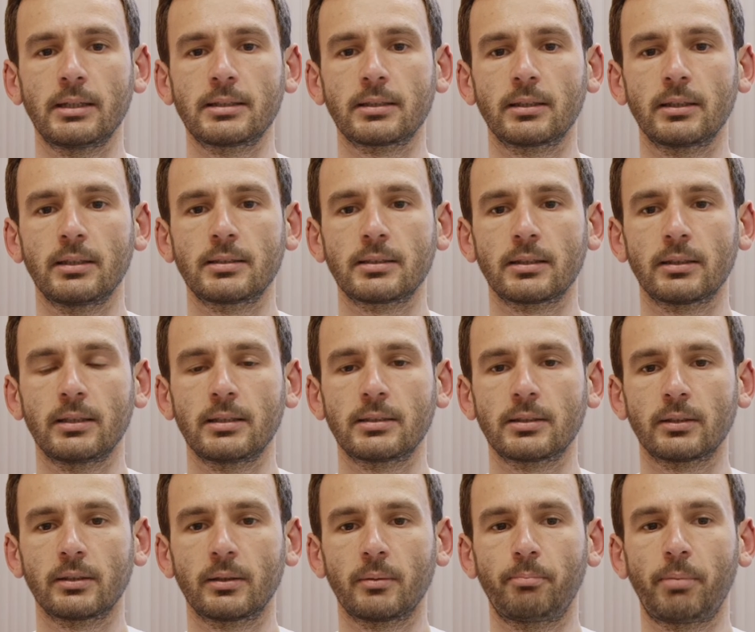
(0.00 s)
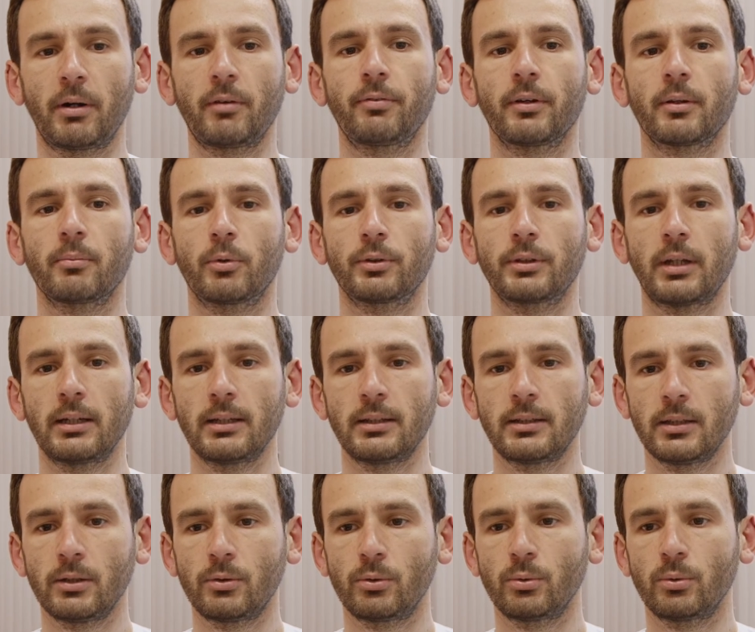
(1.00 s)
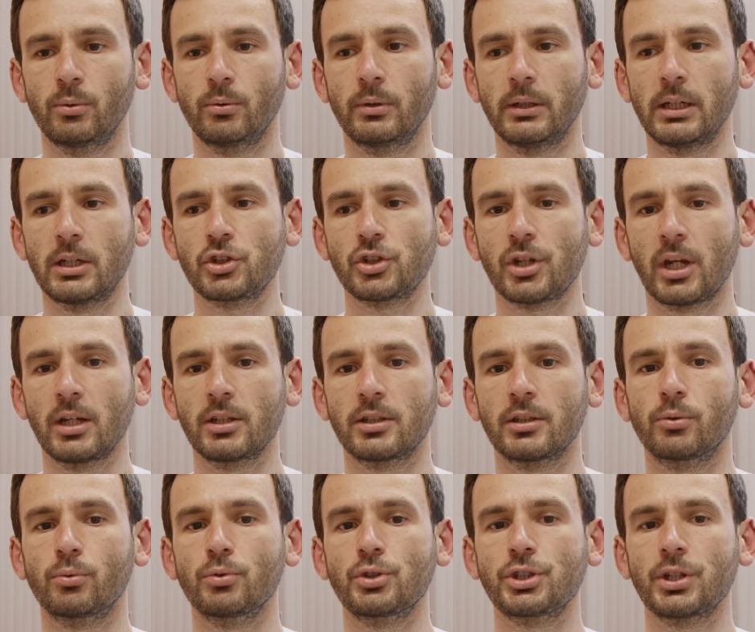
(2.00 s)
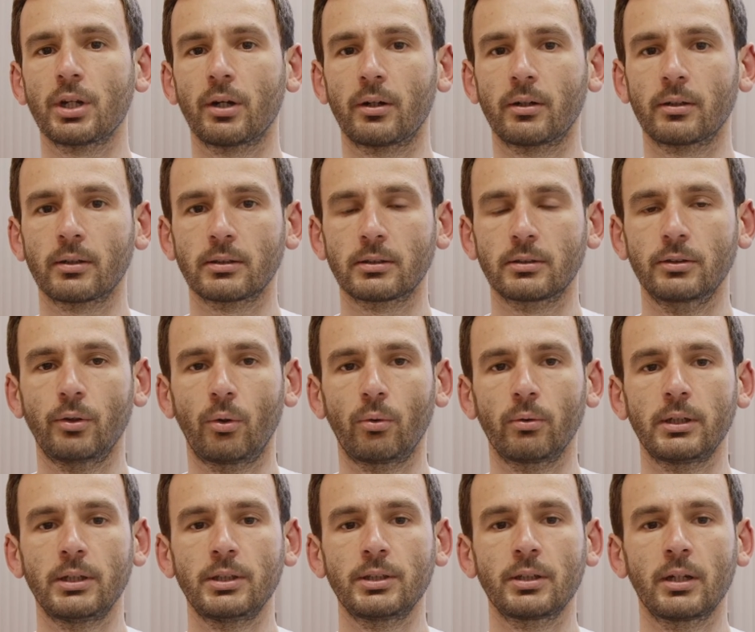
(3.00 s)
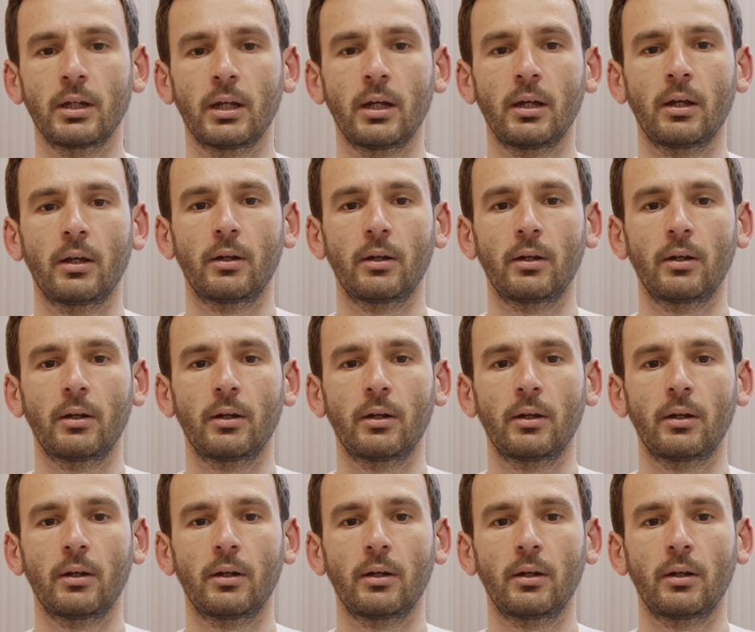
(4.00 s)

it's a perfect modality to exchange and to share knowledge